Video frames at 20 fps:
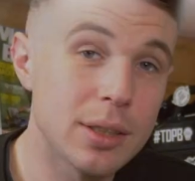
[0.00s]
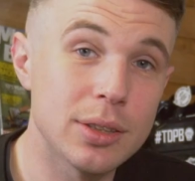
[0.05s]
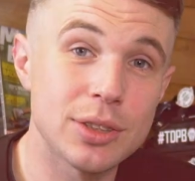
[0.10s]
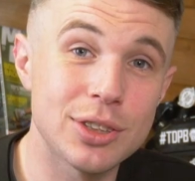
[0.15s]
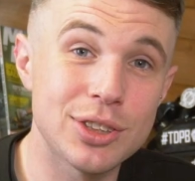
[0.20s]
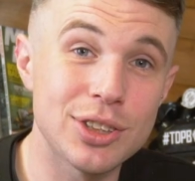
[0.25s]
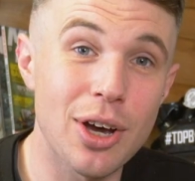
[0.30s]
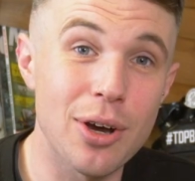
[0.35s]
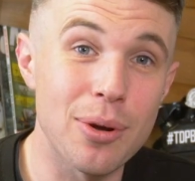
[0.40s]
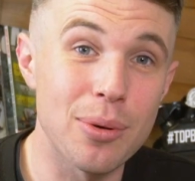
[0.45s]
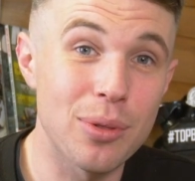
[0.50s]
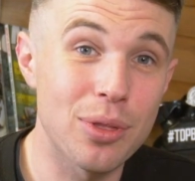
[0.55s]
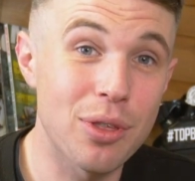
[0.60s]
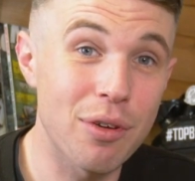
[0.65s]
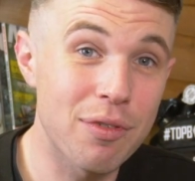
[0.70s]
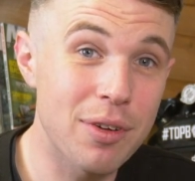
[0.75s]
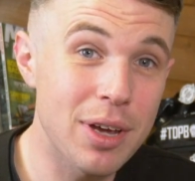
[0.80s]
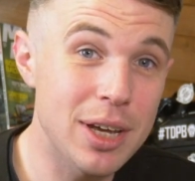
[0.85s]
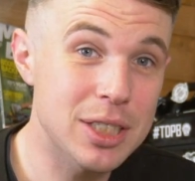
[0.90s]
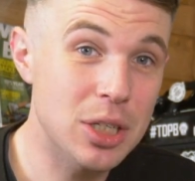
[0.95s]
So,
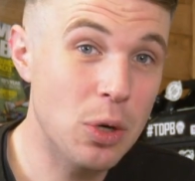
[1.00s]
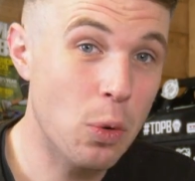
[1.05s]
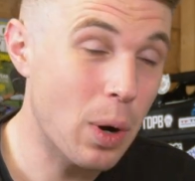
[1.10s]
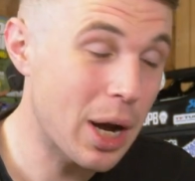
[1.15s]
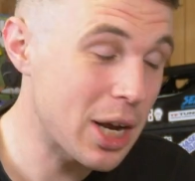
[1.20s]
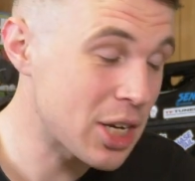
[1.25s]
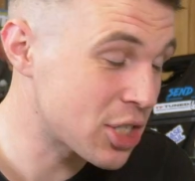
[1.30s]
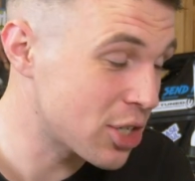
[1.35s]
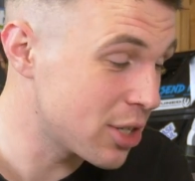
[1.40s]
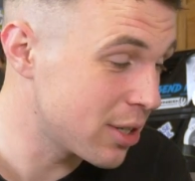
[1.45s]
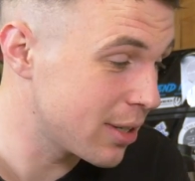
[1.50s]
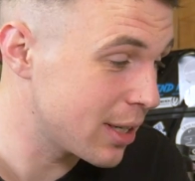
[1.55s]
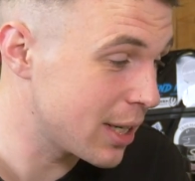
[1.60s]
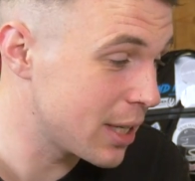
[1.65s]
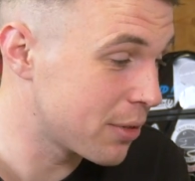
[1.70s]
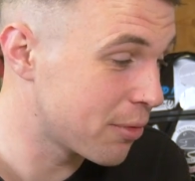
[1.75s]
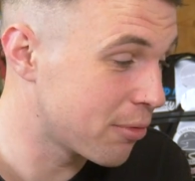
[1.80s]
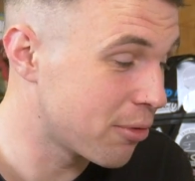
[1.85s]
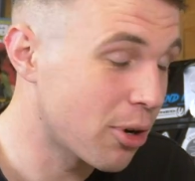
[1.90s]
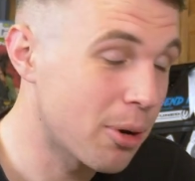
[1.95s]
the first question
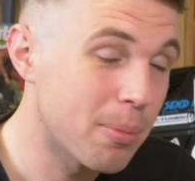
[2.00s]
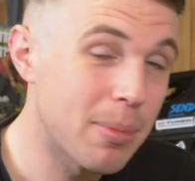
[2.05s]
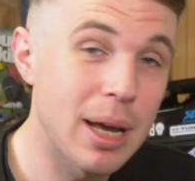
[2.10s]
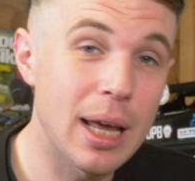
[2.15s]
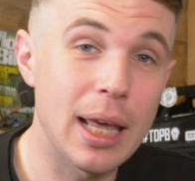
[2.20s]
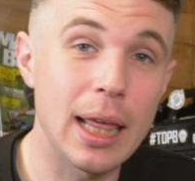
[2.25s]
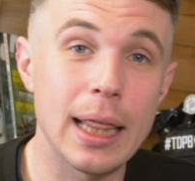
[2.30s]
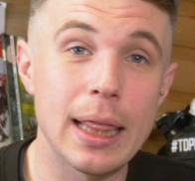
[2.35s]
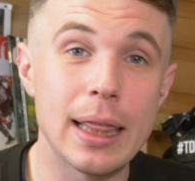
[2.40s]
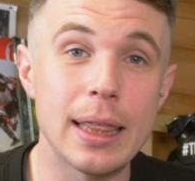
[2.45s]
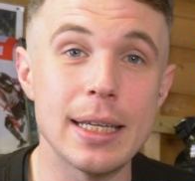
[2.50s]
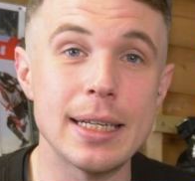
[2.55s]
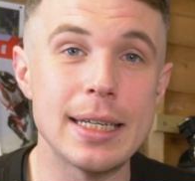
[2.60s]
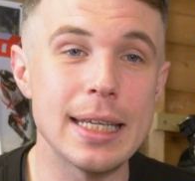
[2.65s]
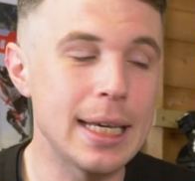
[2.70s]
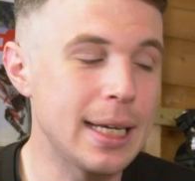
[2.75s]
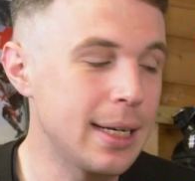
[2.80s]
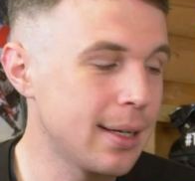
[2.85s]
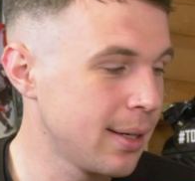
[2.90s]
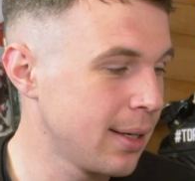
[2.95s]
is from The
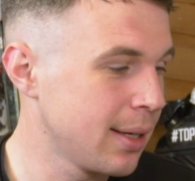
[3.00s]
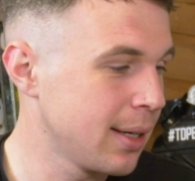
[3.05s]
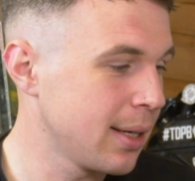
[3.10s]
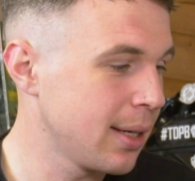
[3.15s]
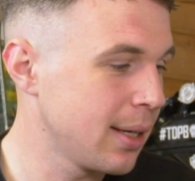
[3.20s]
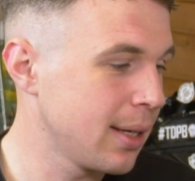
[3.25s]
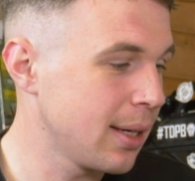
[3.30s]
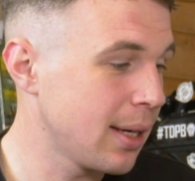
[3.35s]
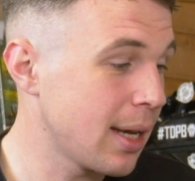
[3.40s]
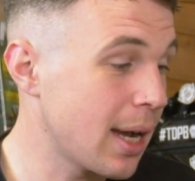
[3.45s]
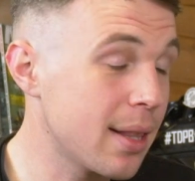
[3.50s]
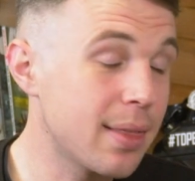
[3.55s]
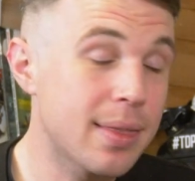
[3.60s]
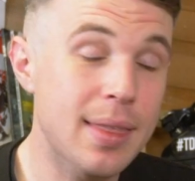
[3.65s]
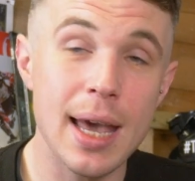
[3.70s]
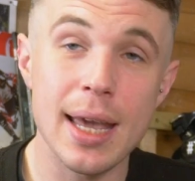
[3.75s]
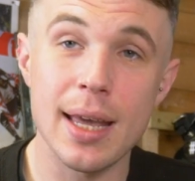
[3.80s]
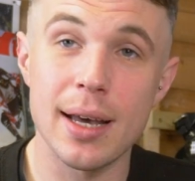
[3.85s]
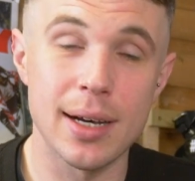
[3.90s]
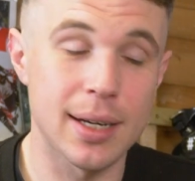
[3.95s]
Dean, and
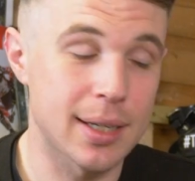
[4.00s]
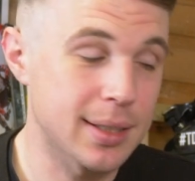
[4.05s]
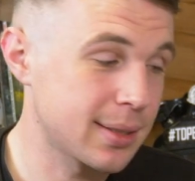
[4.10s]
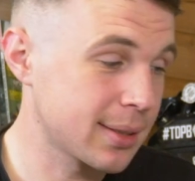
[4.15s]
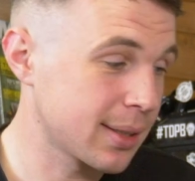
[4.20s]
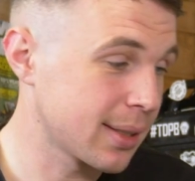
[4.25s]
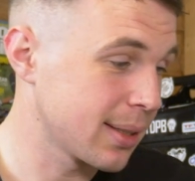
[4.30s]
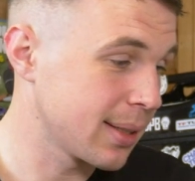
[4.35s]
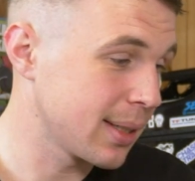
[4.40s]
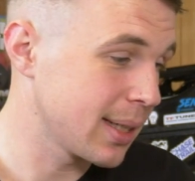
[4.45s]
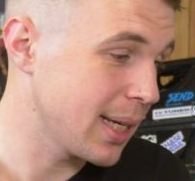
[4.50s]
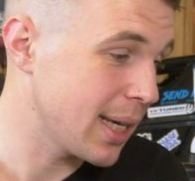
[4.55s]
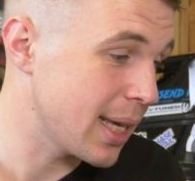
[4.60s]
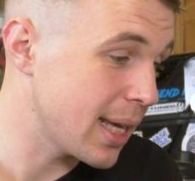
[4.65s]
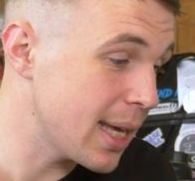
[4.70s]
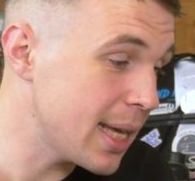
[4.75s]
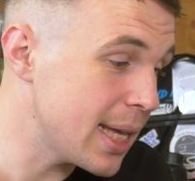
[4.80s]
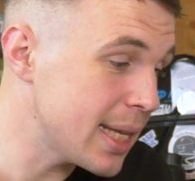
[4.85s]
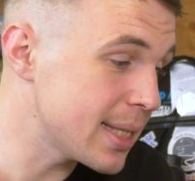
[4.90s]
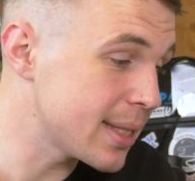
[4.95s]
they ask,
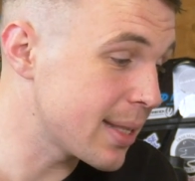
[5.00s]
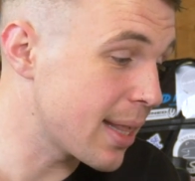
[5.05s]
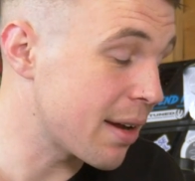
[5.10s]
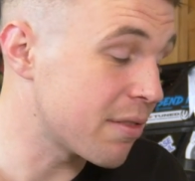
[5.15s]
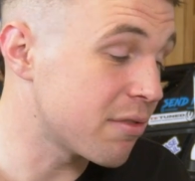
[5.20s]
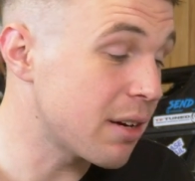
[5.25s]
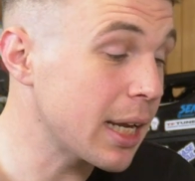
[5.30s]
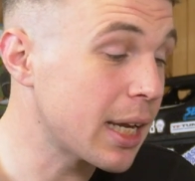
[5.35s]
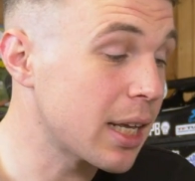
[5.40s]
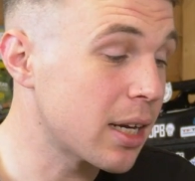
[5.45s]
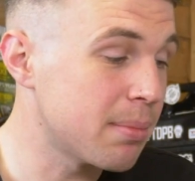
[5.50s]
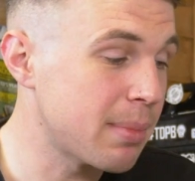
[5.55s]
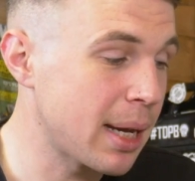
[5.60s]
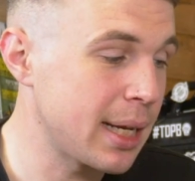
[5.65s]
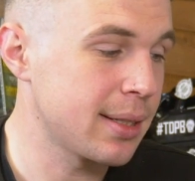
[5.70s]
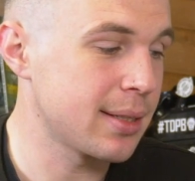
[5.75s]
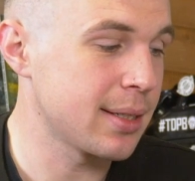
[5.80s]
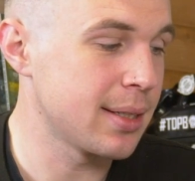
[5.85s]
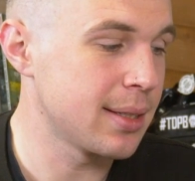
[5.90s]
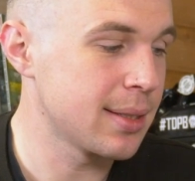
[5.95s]
is there regular
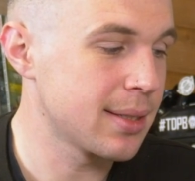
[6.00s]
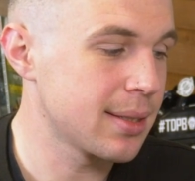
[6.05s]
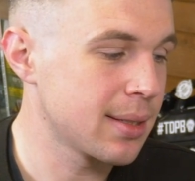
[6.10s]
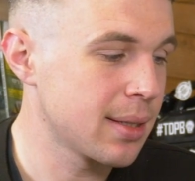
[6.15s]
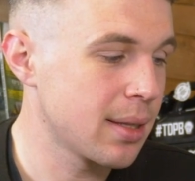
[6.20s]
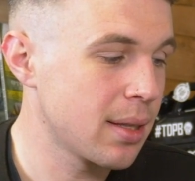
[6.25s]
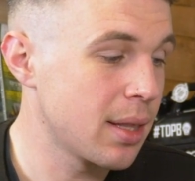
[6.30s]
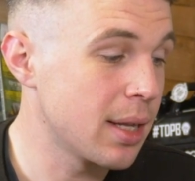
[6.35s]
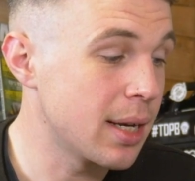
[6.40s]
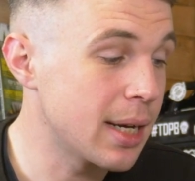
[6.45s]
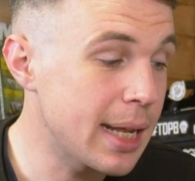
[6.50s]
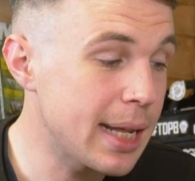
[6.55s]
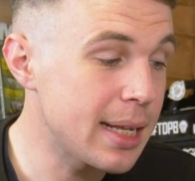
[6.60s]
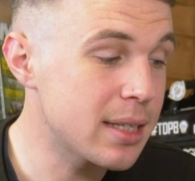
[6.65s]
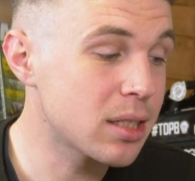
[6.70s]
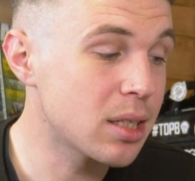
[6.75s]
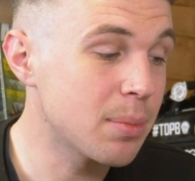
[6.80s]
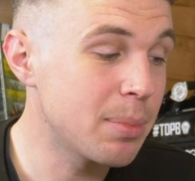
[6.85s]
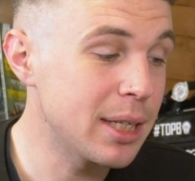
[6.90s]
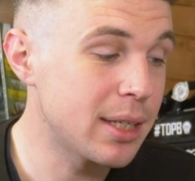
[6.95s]
maintenance that
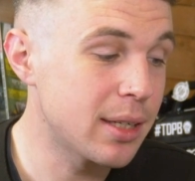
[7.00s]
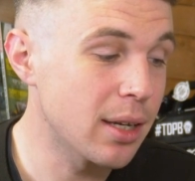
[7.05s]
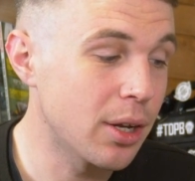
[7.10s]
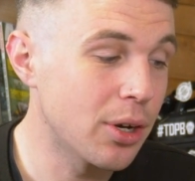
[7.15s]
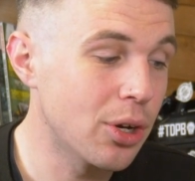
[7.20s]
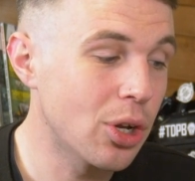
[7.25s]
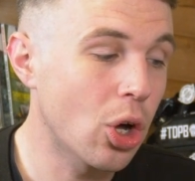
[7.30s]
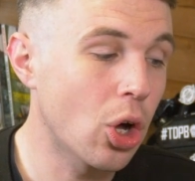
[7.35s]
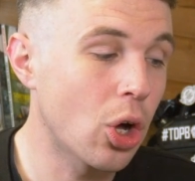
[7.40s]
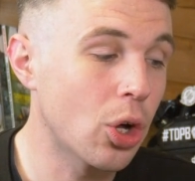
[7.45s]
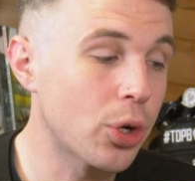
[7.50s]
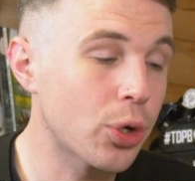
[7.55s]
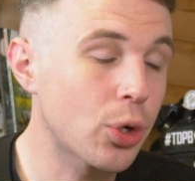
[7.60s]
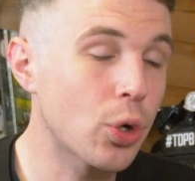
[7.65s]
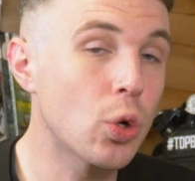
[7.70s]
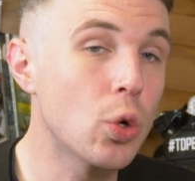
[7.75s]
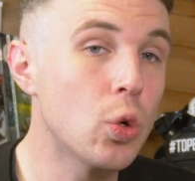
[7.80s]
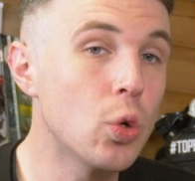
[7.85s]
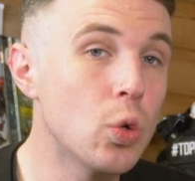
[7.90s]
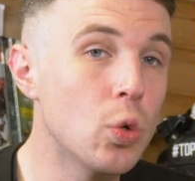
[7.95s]
needs to be done on
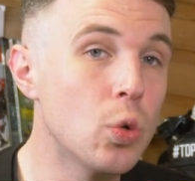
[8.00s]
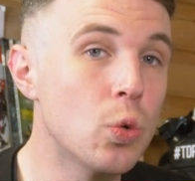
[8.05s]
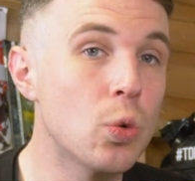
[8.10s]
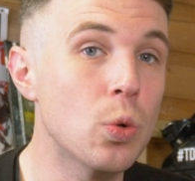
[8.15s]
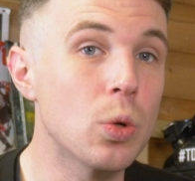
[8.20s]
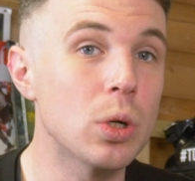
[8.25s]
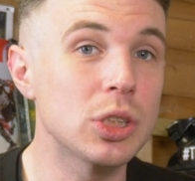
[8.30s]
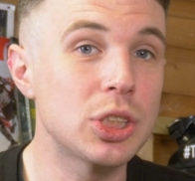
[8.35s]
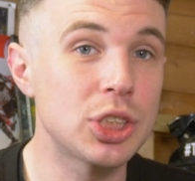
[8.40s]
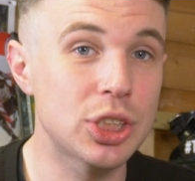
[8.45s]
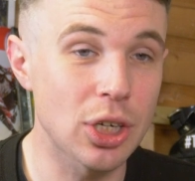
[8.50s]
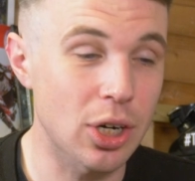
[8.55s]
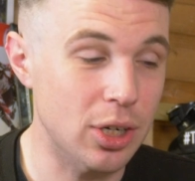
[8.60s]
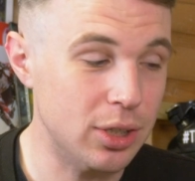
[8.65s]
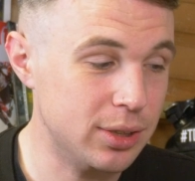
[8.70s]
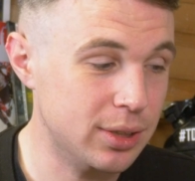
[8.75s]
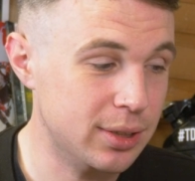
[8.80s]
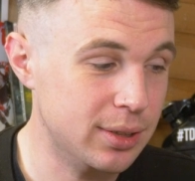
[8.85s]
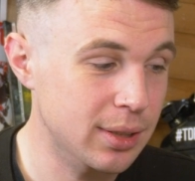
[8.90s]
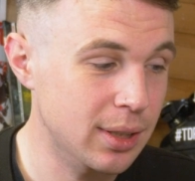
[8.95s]
cool
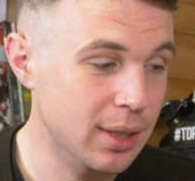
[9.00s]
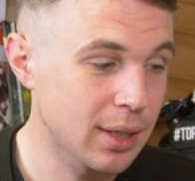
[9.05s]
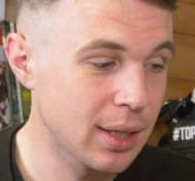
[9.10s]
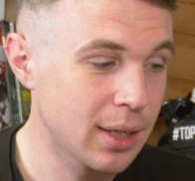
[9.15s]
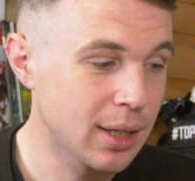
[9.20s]
shocks?